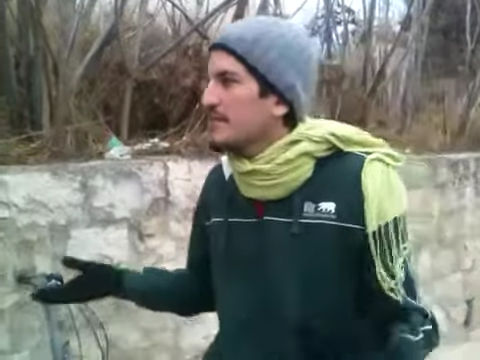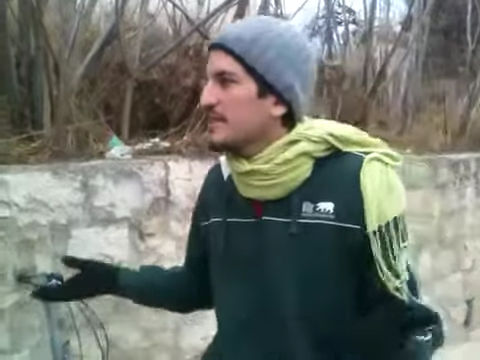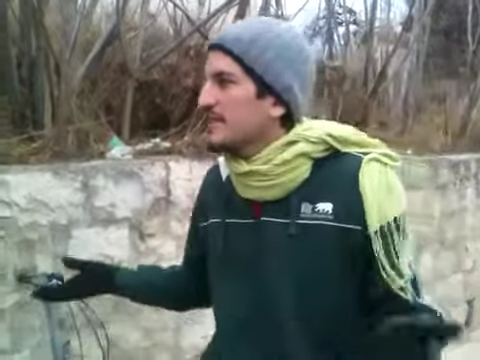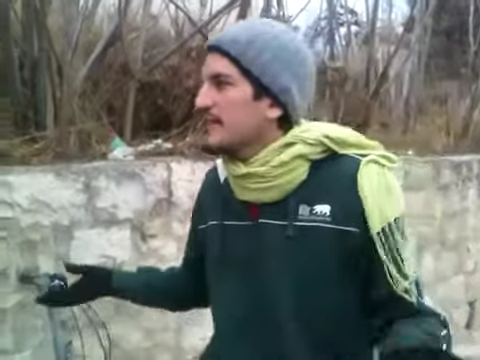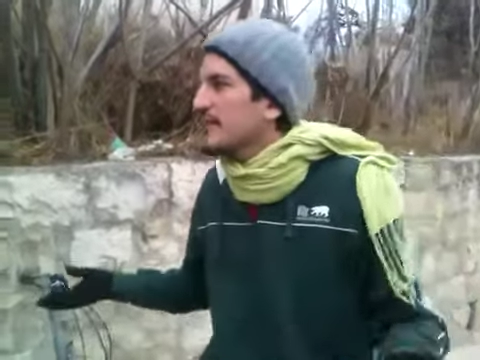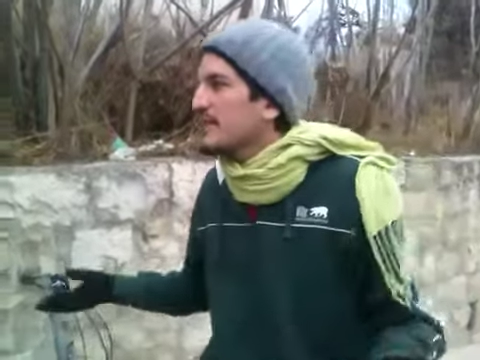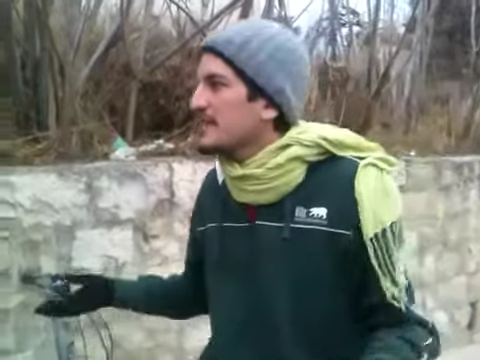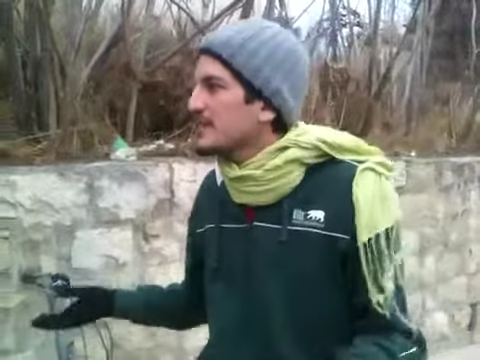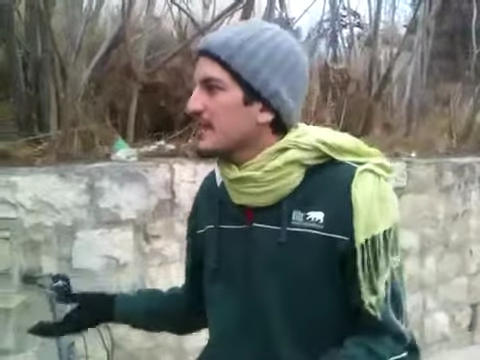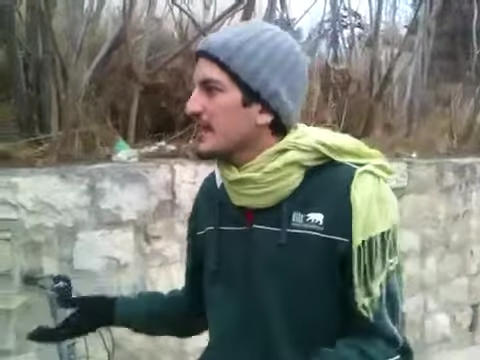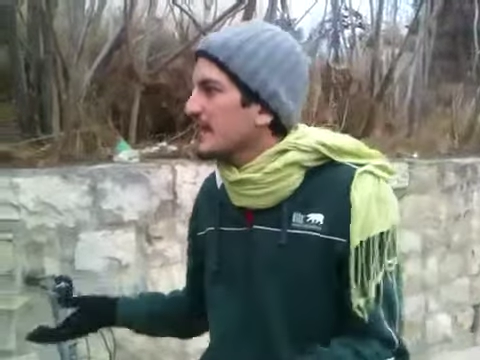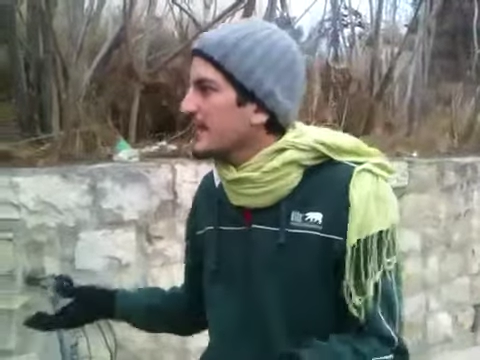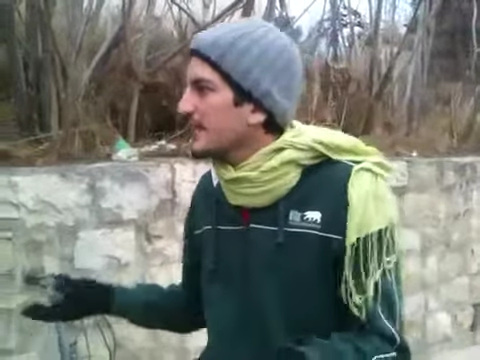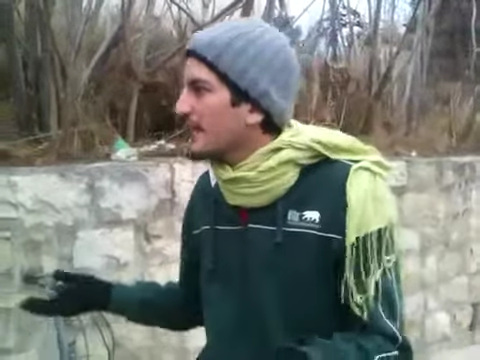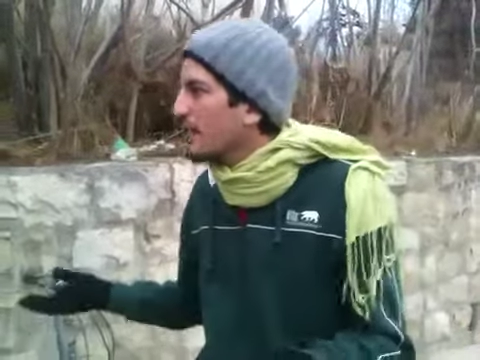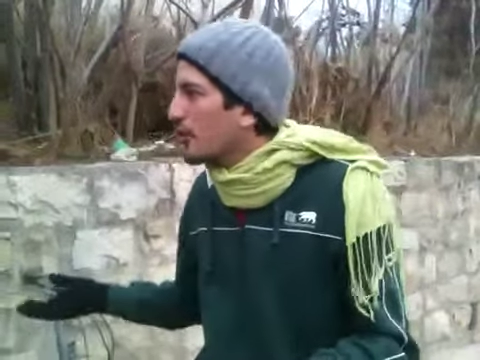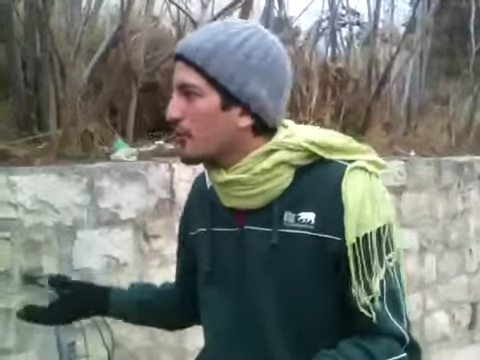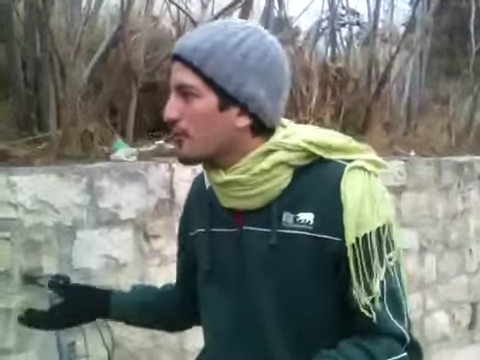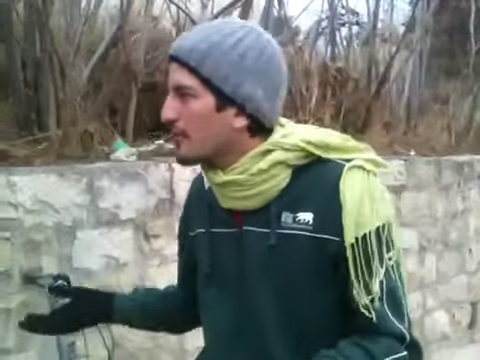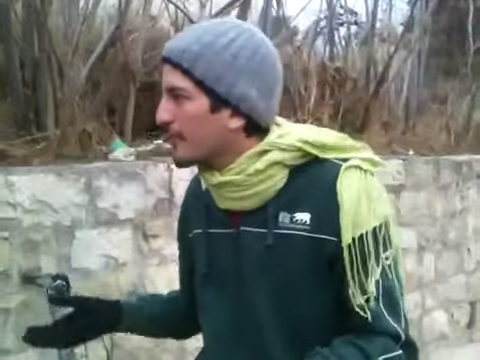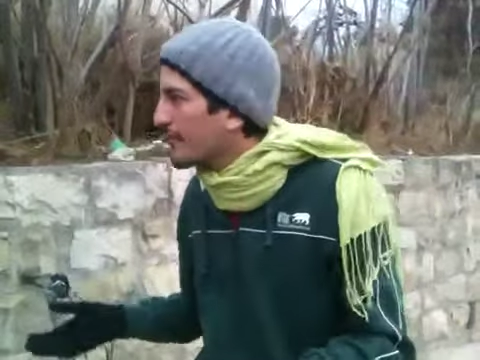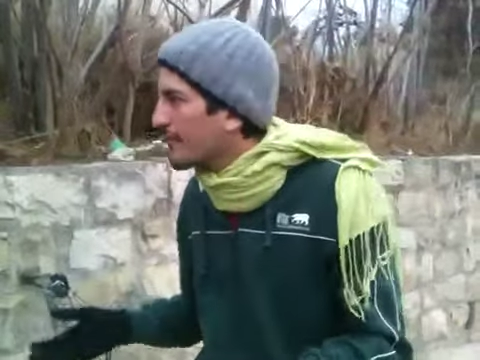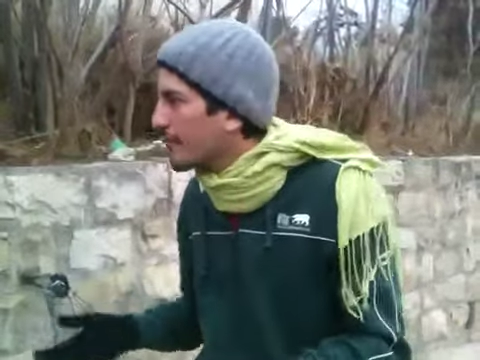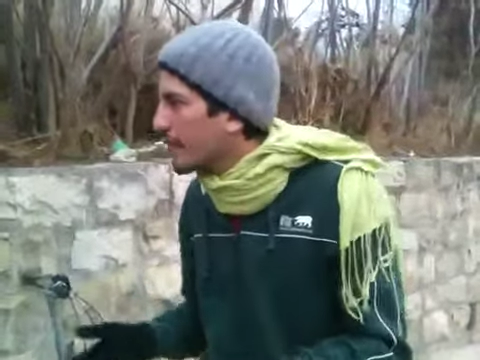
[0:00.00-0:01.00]
as they had
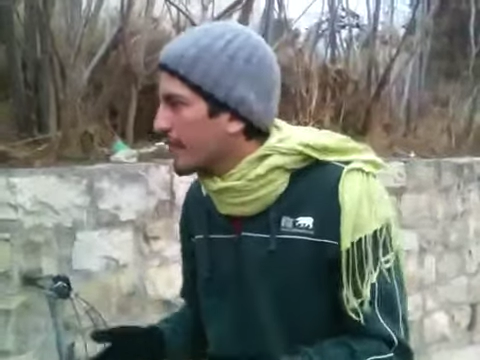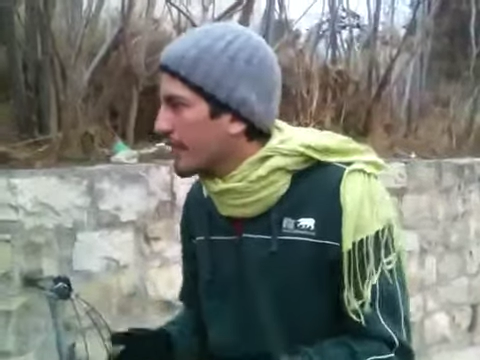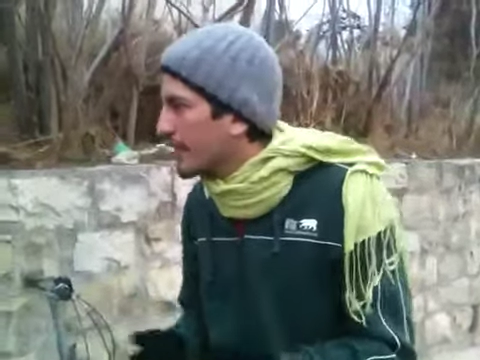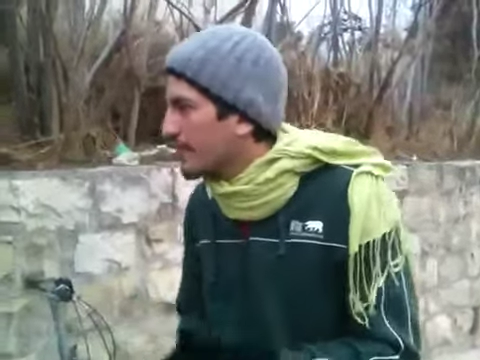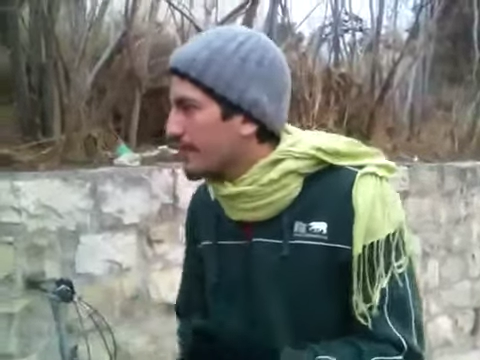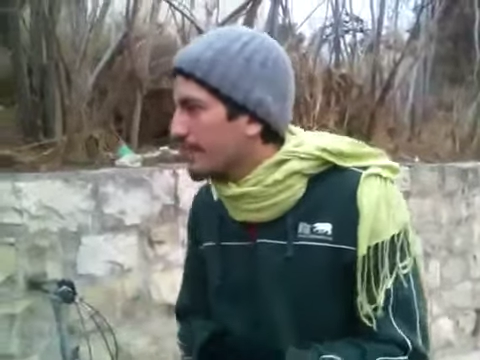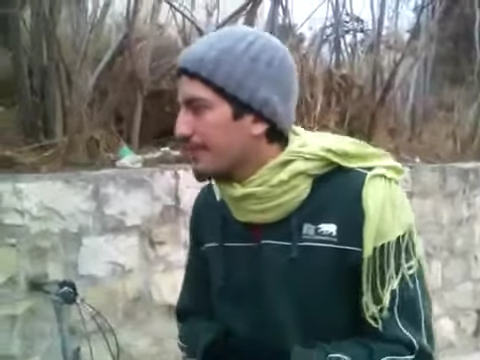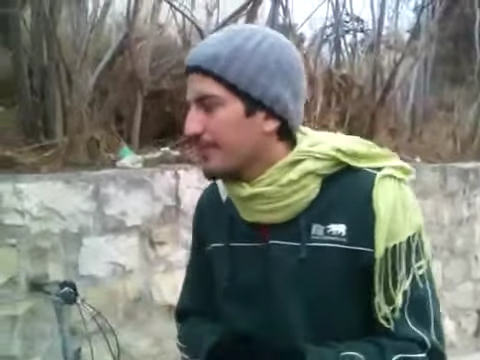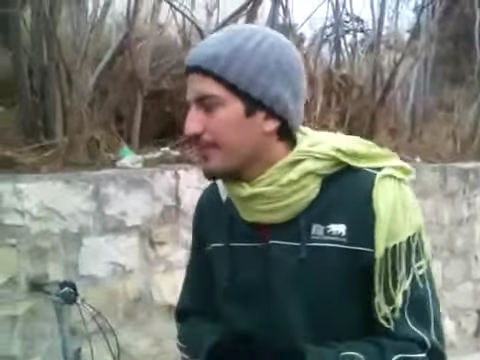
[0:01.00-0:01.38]
known before.